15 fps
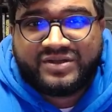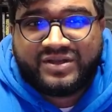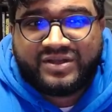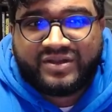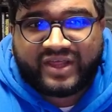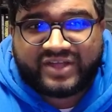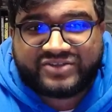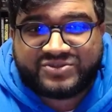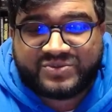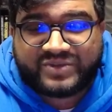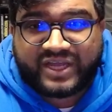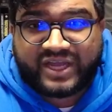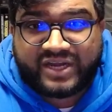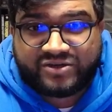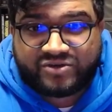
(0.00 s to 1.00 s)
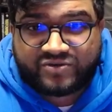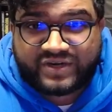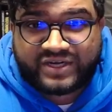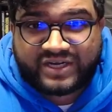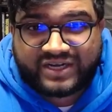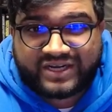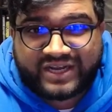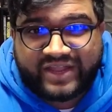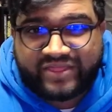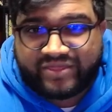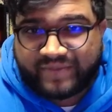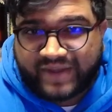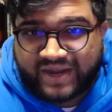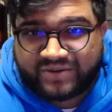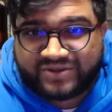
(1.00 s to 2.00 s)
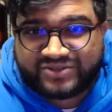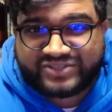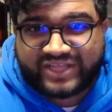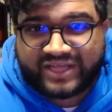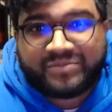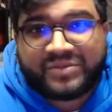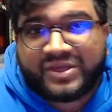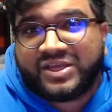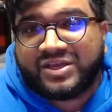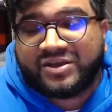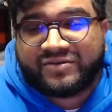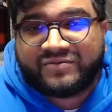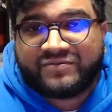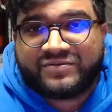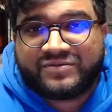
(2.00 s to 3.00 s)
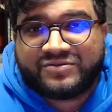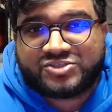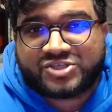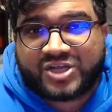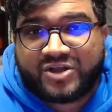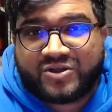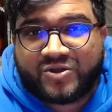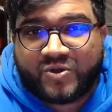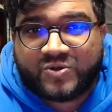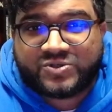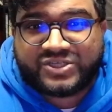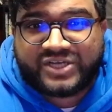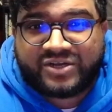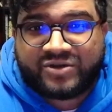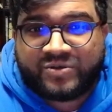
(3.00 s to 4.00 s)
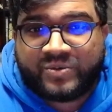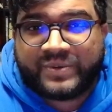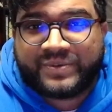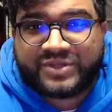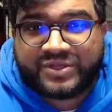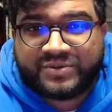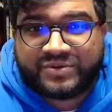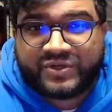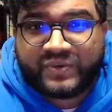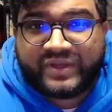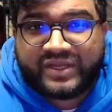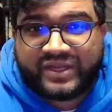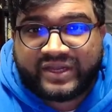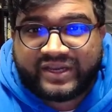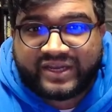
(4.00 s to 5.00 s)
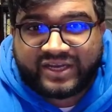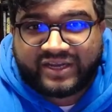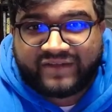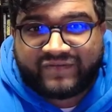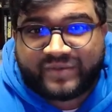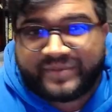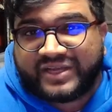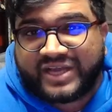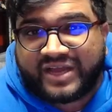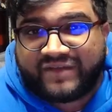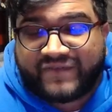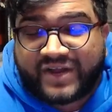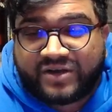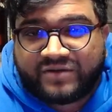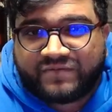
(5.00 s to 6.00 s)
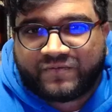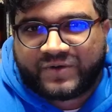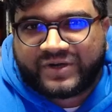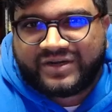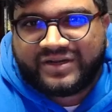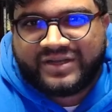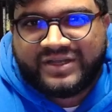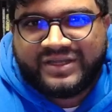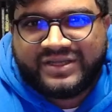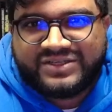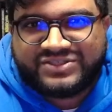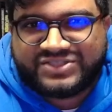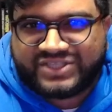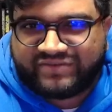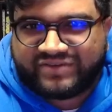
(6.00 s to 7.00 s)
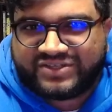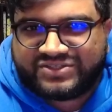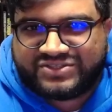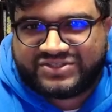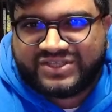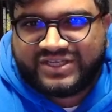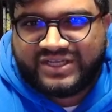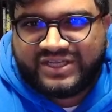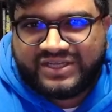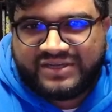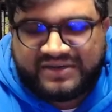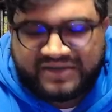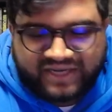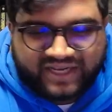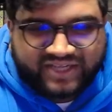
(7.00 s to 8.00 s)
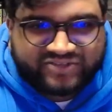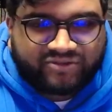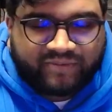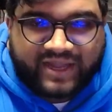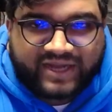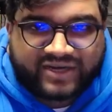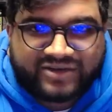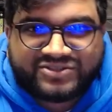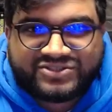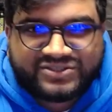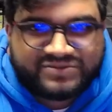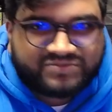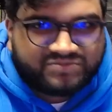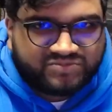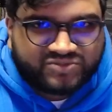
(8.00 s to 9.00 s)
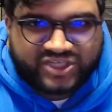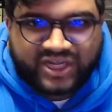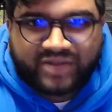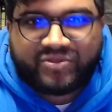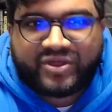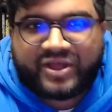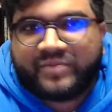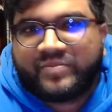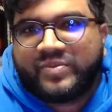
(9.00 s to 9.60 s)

thanks to, again, grit and the powers that be of Chicago coaching not knowing what they were doing and inevitably got fired for it, saved us. Against the Packers, same thing.